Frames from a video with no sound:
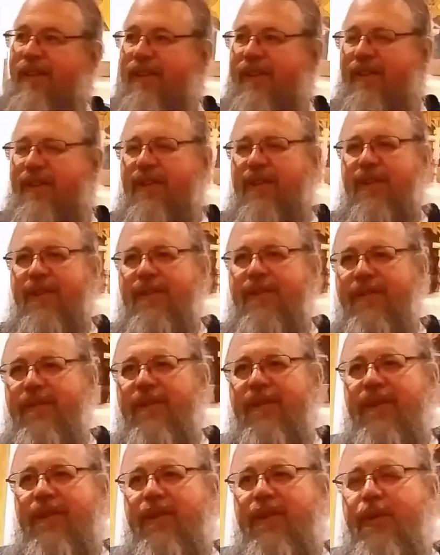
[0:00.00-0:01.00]
into
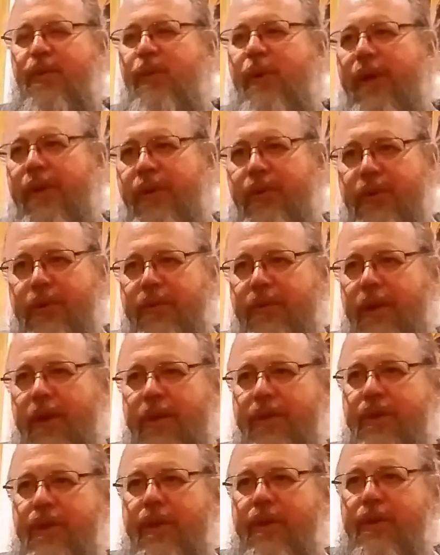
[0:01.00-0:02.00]
the, into the records of
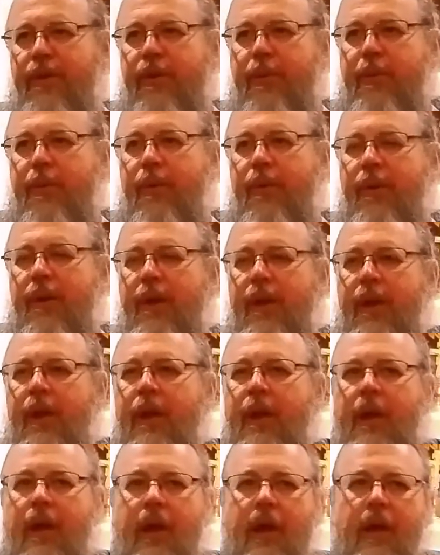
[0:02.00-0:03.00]
Constantinople,
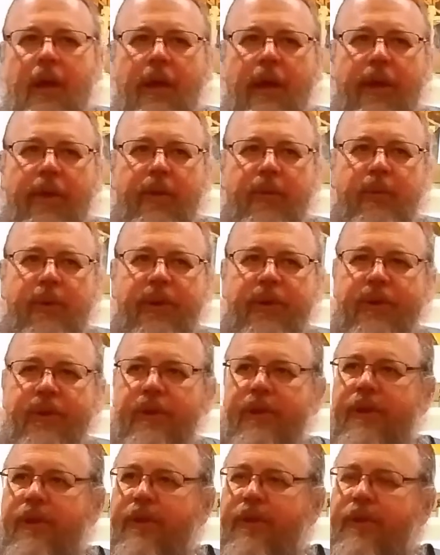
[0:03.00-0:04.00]
uh, and the
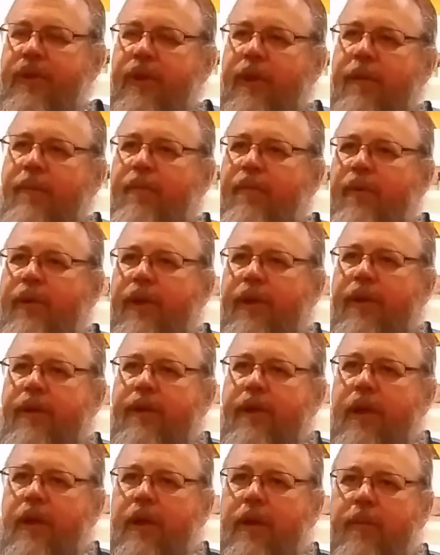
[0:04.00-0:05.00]
reason is
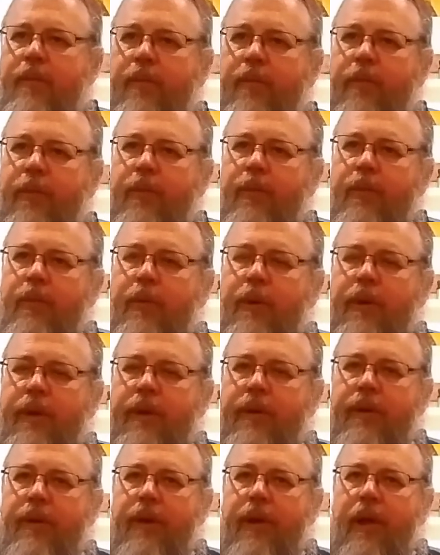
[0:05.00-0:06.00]
that um,
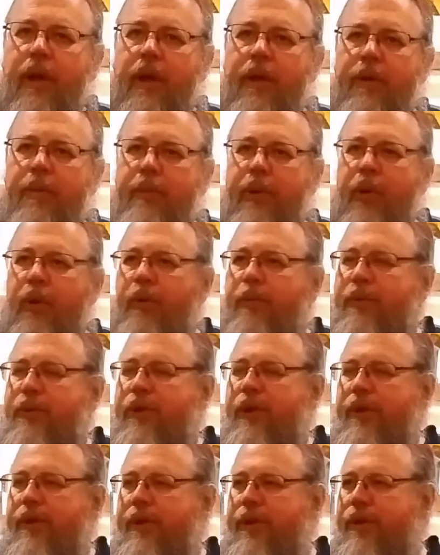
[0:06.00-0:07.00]
when uh, the Pope
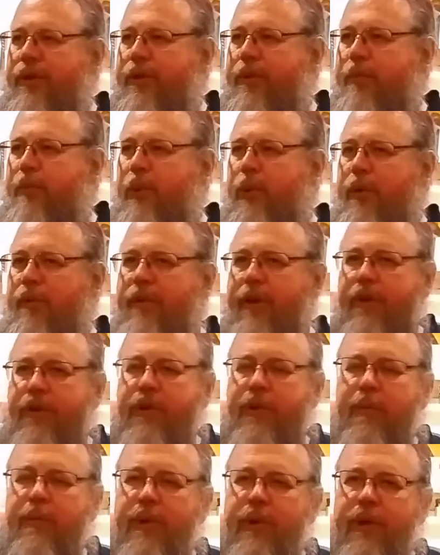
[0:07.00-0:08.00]
sent this bull of
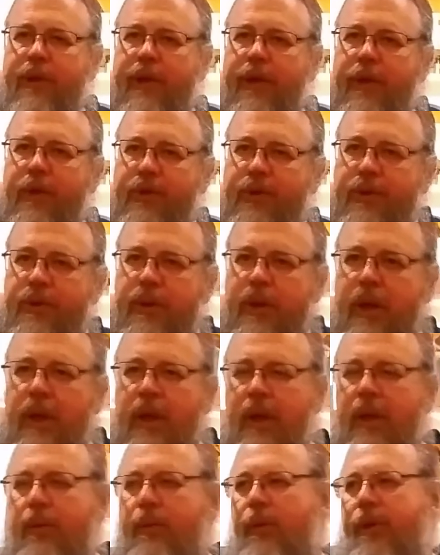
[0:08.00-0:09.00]
excommunication
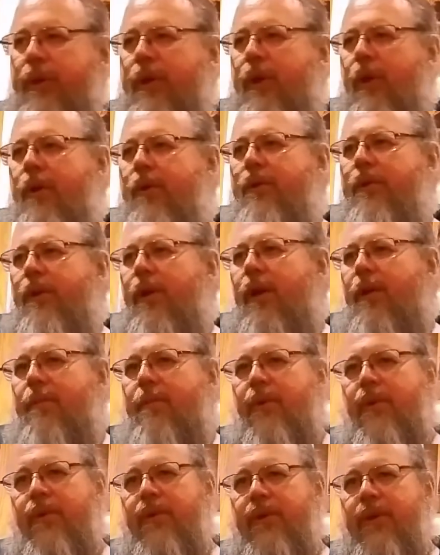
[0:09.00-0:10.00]
with Cardinal
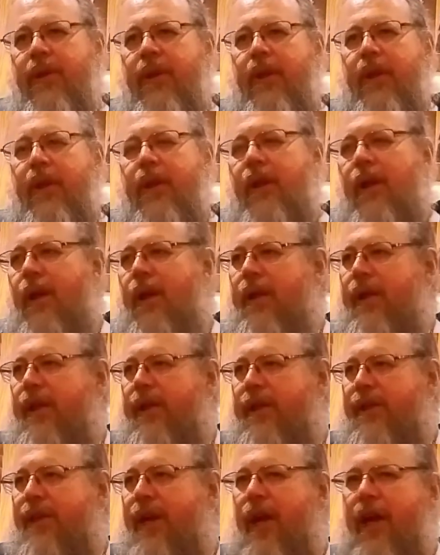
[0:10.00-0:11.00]
Humbert, uh,
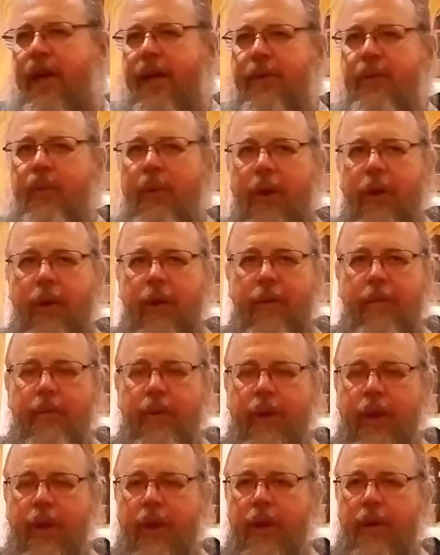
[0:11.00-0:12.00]
he died while
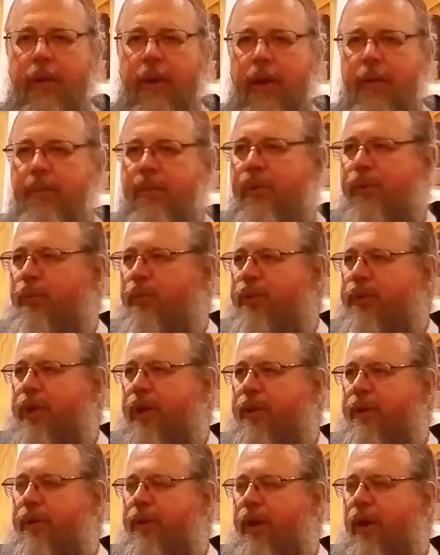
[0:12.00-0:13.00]
uh, Humbert was
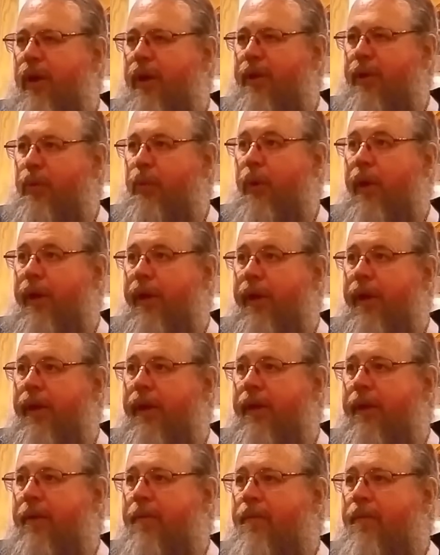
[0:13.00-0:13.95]
on, on, the way,